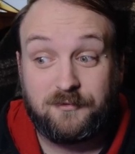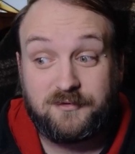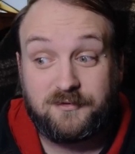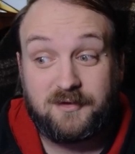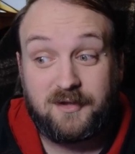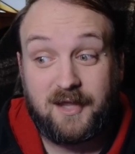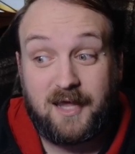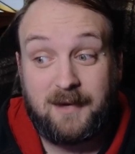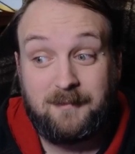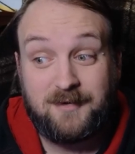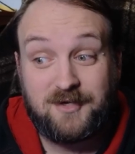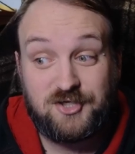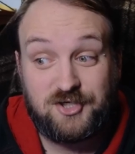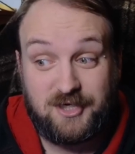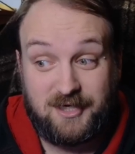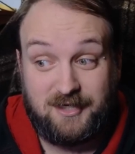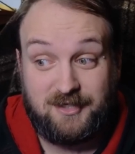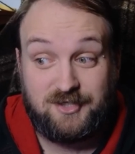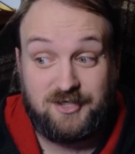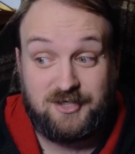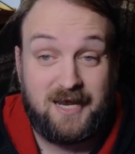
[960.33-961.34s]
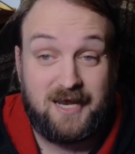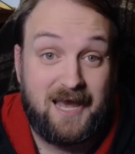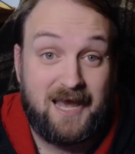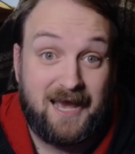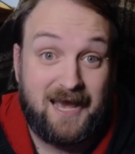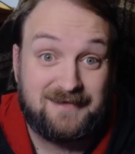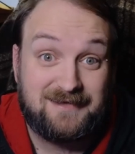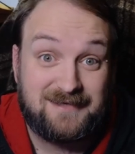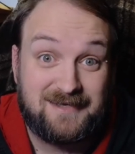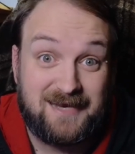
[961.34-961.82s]
climate change
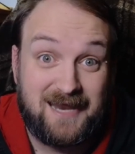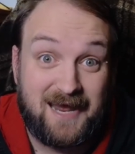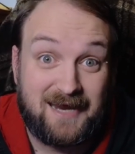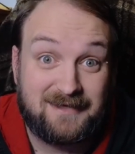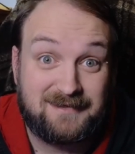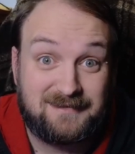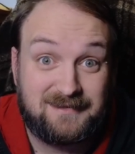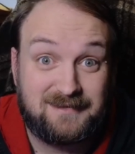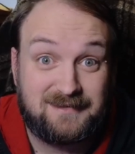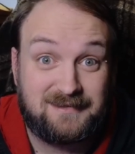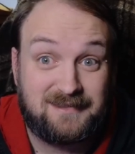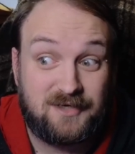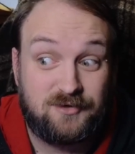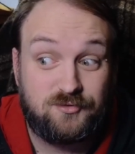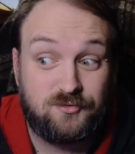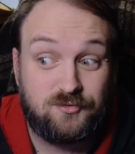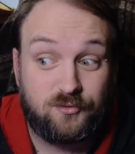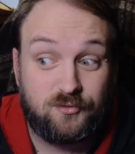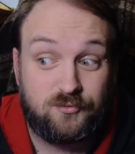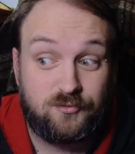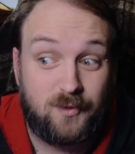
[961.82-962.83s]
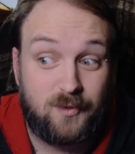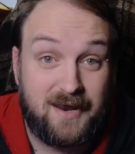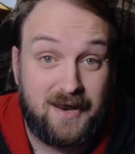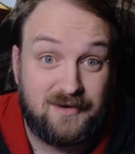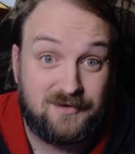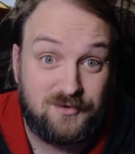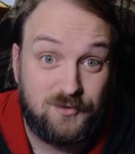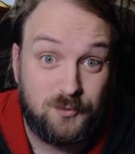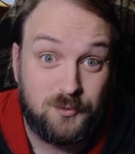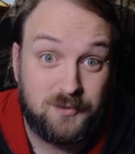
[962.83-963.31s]
as an existential threat
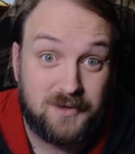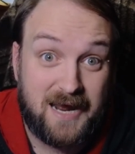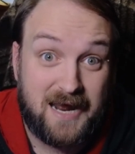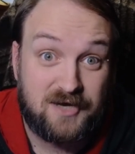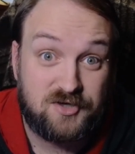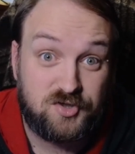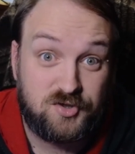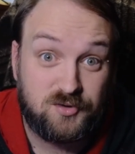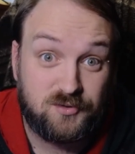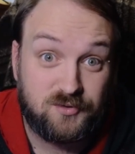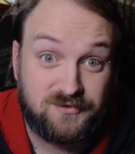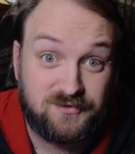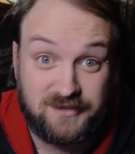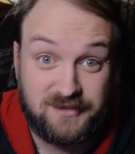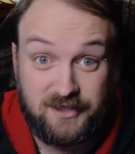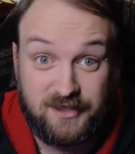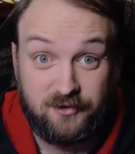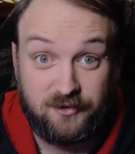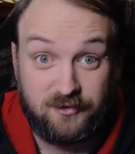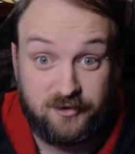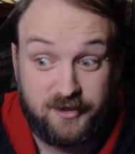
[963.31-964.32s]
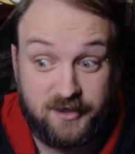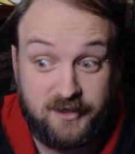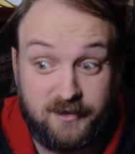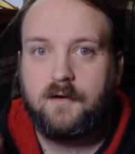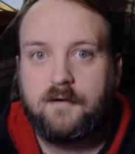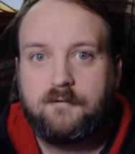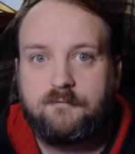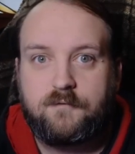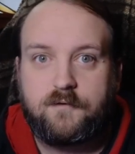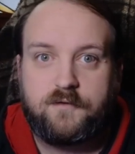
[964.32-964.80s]
to national security.
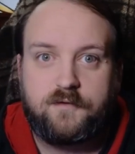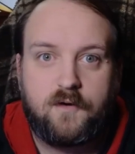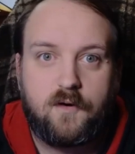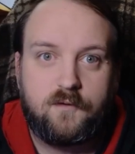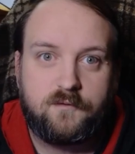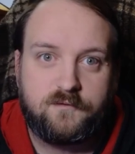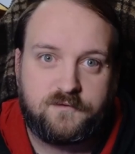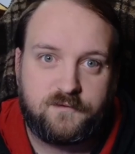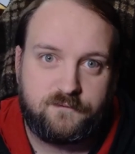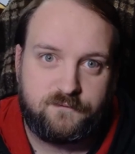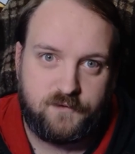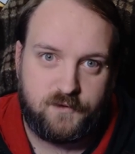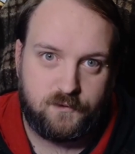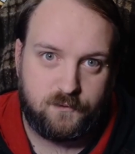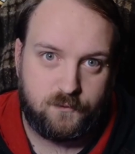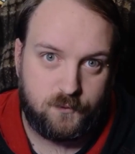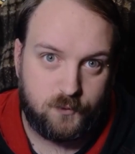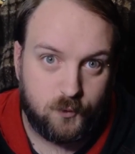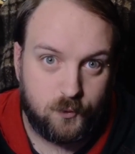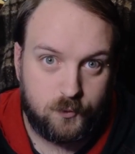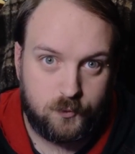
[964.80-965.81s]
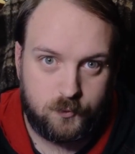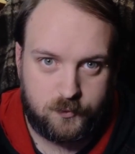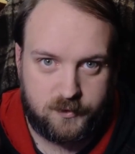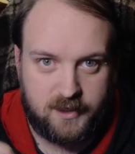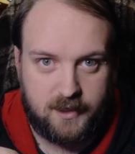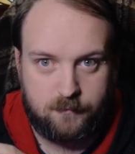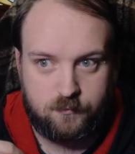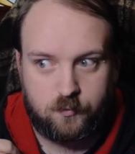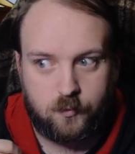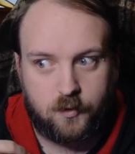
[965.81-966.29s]
For those of you who
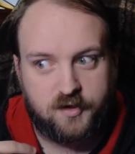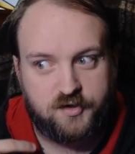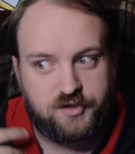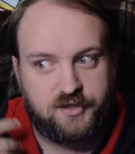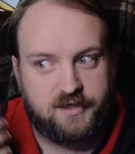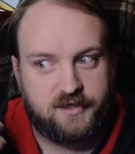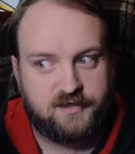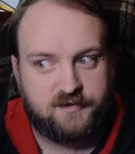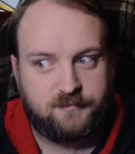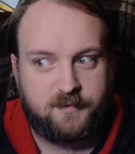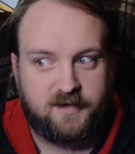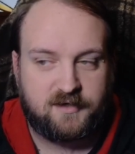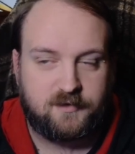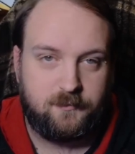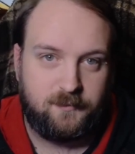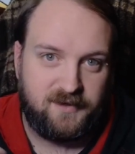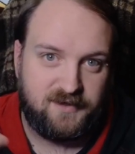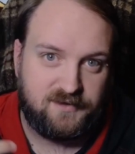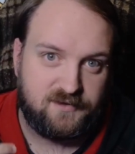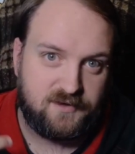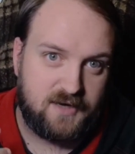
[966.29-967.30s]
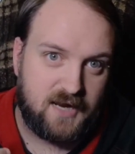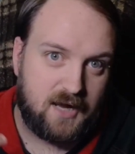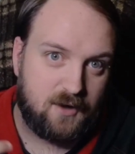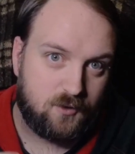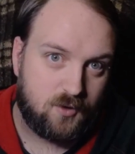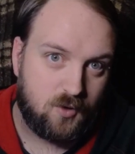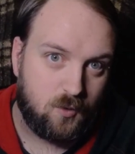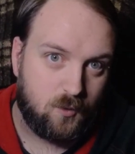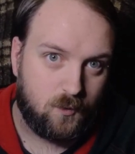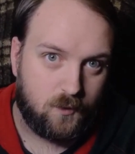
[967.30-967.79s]
kept watching expecting me to now
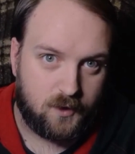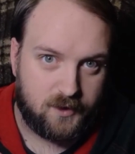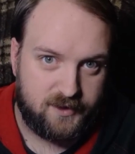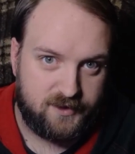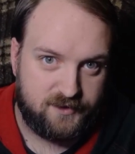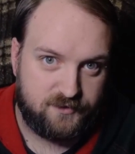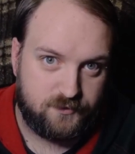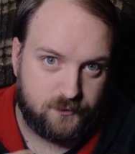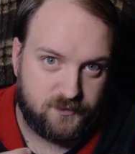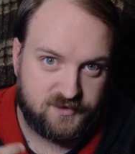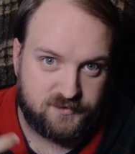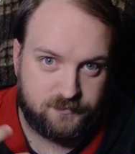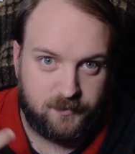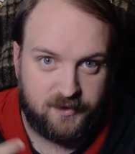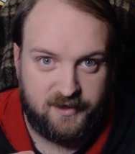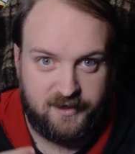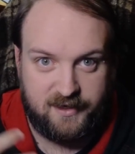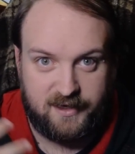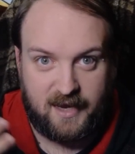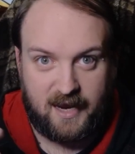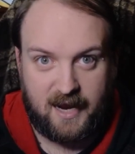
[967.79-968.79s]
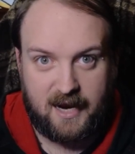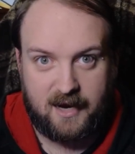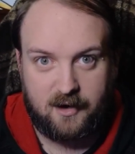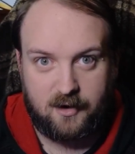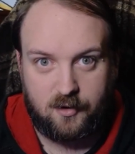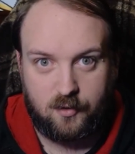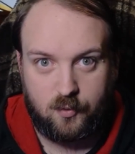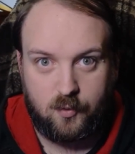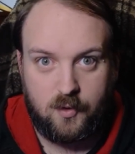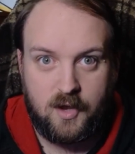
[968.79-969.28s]
go on into explaining
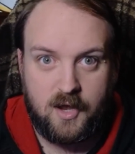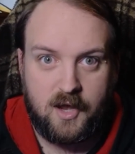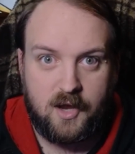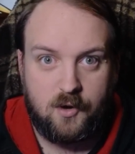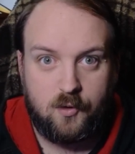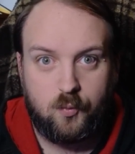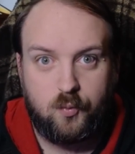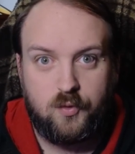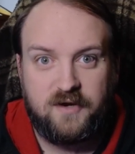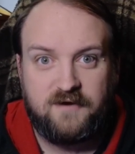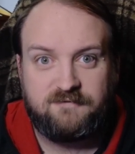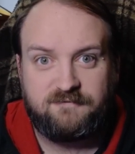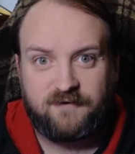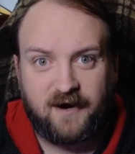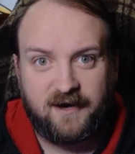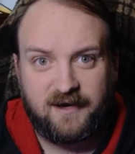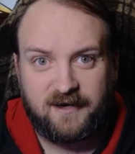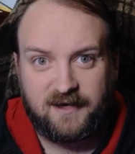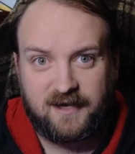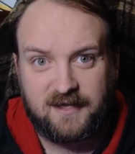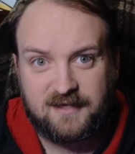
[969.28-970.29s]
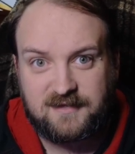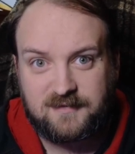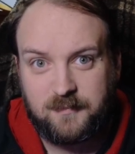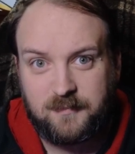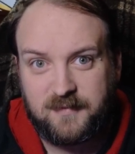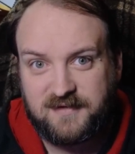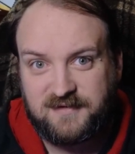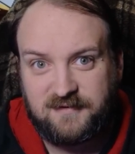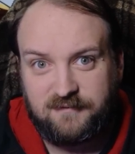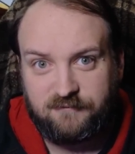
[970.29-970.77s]
how we fight against
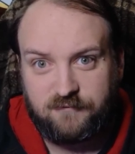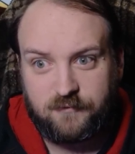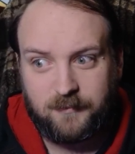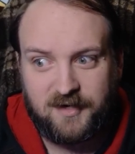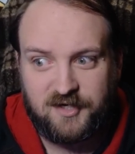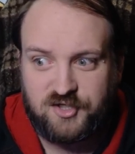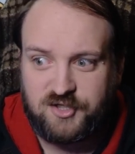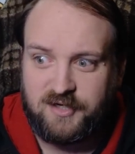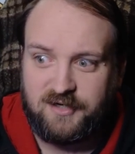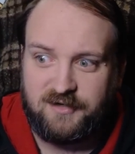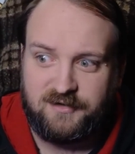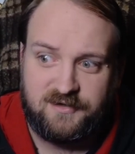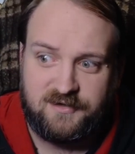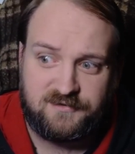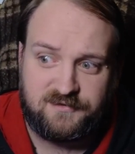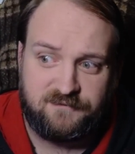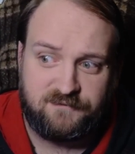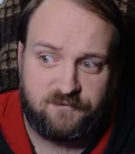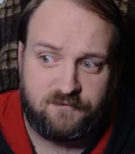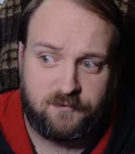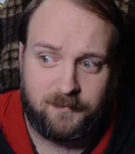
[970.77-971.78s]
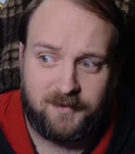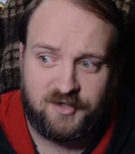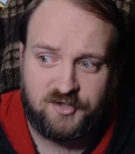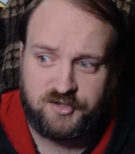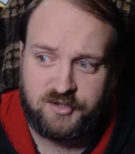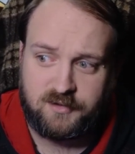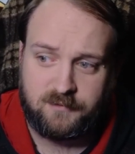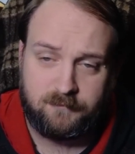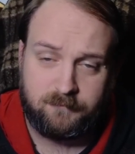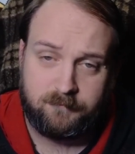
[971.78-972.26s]
misinformation and disinformation,